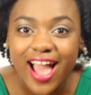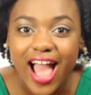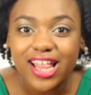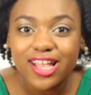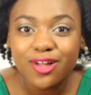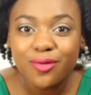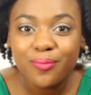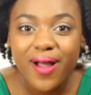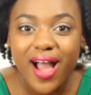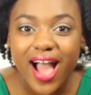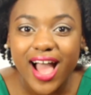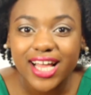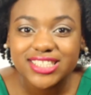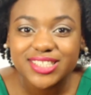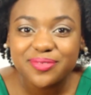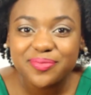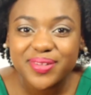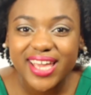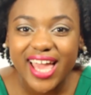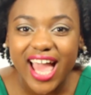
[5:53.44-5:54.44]
I don't
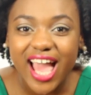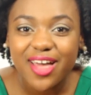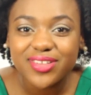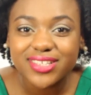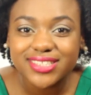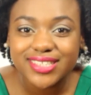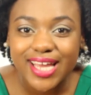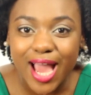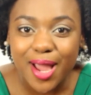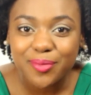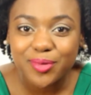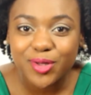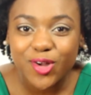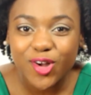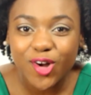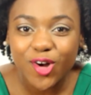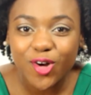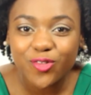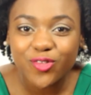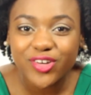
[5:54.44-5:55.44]
possibly have the time to
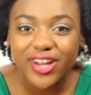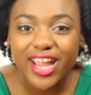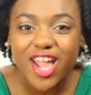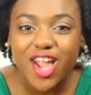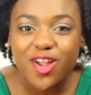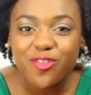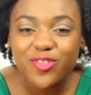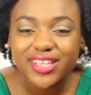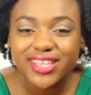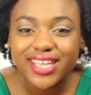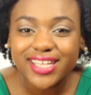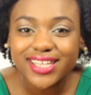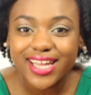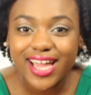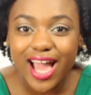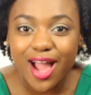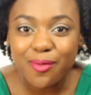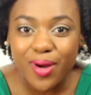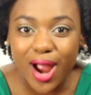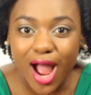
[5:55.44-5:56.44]
go over everything that
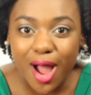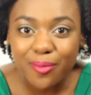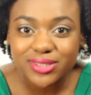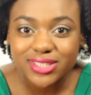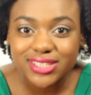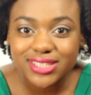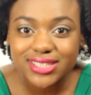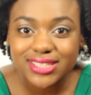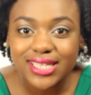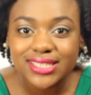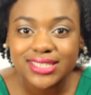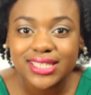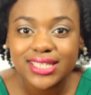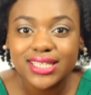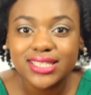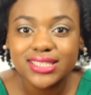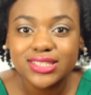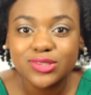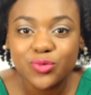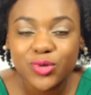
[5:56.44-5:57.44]
God promises us in
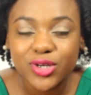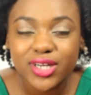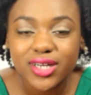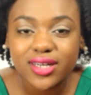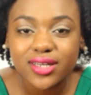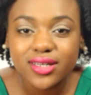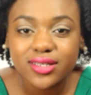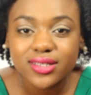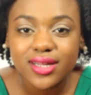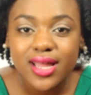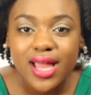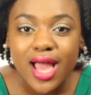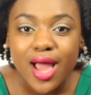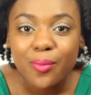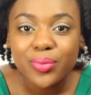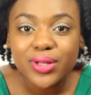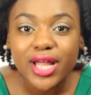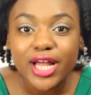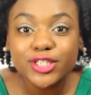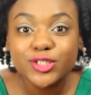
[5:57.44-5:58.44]
His Word,
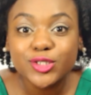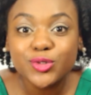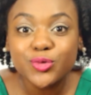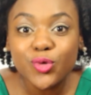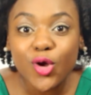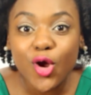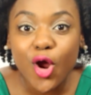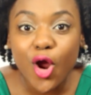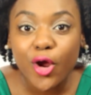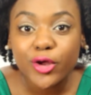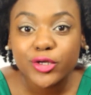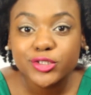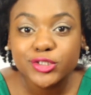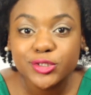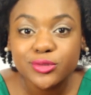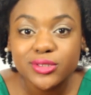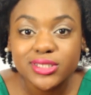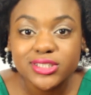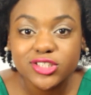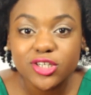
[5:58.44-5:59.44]
but I do urge
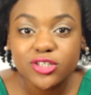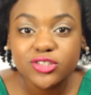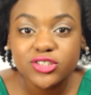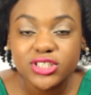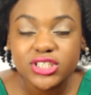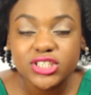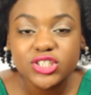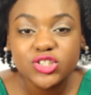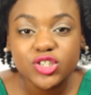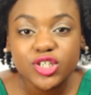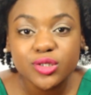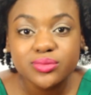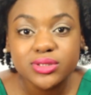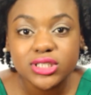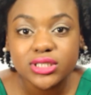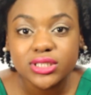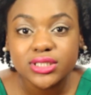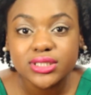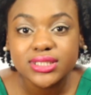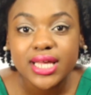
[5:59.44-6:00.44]
you to search these
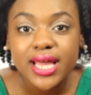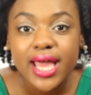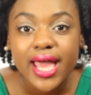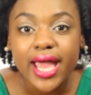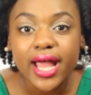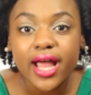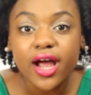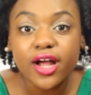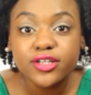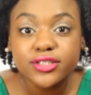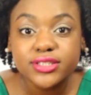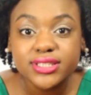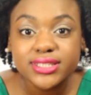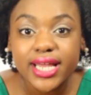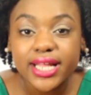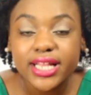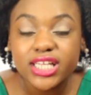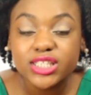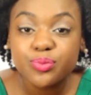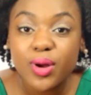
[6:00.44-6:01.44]
scriptures and
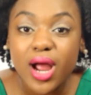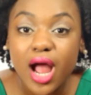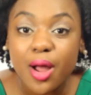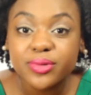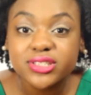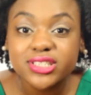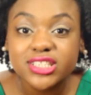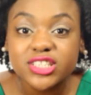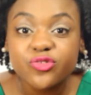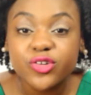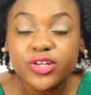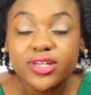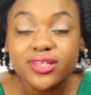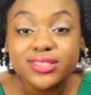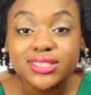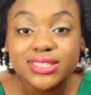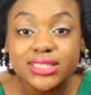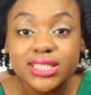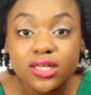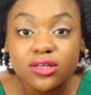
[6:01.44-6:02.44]
understand these promises for
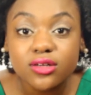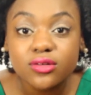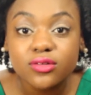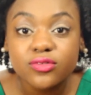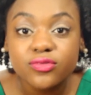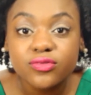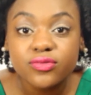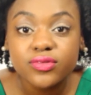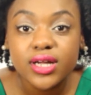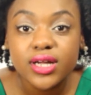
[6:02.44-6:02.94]
yourself.